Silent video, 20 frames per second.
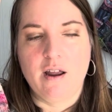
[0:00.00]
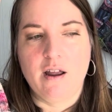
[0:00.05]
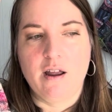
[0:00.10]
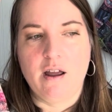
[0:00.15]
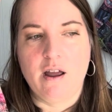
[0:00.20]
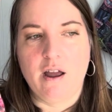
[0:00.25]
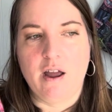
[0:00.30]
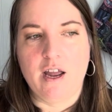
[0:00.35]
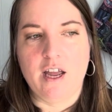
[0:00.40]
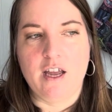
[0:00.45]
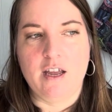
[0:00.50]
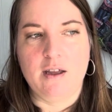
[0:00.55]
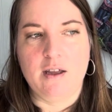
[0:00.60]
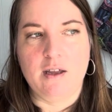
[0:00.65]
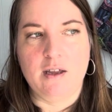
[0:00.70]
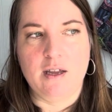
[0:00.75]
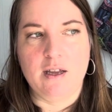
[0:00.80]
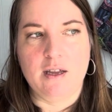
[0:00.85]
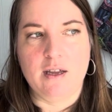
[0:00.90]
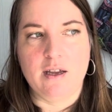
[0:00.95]

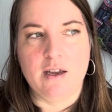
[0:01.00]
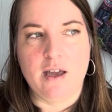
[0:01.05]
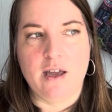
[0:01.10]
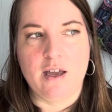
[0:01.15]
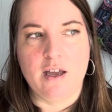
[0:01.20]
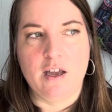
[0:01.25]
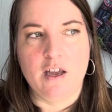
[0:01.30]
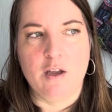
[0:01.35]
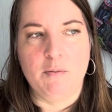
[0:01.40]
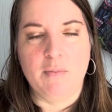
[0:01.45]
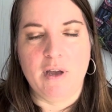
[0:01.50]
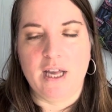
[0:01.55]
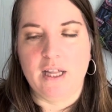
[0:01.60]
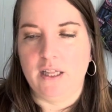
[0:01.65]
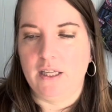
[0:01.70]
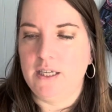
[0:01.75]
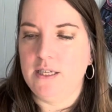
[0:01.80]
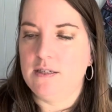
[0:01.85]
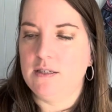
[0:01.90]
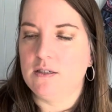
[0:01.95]
I am at
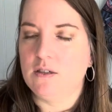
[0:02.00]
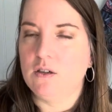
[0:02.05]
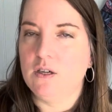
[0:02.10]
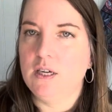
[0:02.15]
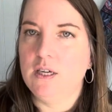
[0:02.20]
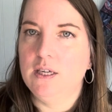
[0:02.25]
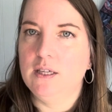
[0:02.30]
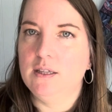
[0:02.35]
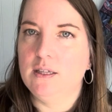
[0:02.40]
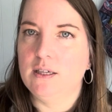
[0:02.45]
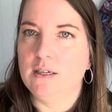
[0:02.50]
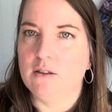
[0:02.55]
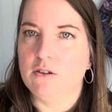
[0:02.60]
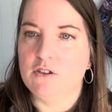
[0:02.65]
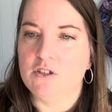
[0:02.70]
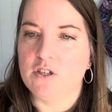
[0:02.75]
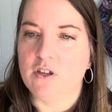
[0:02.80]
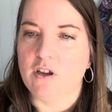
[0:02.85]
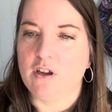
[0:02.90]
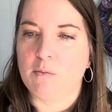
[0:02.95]
least gonna knit the other
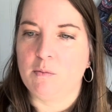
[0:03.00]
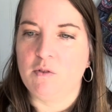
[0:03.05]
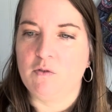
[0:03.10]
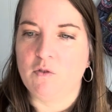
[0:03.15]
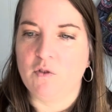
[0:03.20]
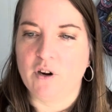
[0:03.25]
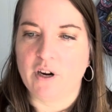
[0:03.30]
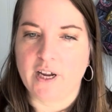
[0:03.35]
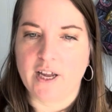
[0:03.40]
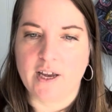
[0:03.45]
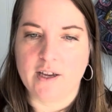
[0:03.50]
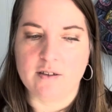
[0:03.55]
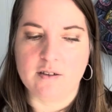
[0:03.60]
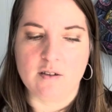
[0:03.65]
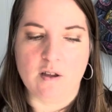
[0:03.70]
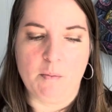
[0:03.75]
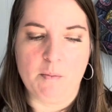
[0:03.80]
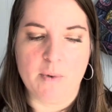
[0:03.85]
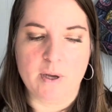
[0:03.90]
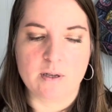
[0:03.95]
sock before I cast
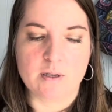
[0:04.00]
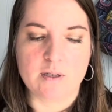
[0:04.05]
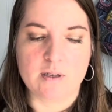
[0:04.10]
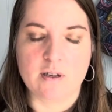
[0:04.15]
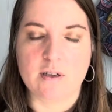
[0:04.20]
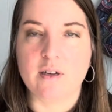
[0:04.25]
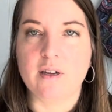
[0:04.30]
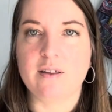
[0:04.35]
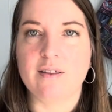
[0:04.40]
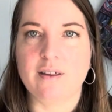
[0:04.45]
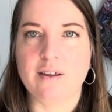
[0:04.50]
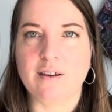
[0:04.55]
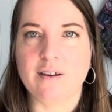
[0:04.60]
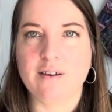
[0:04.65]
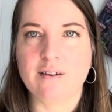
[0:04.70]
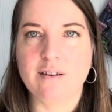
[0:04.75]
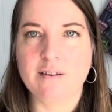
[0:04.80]
something else on, I think.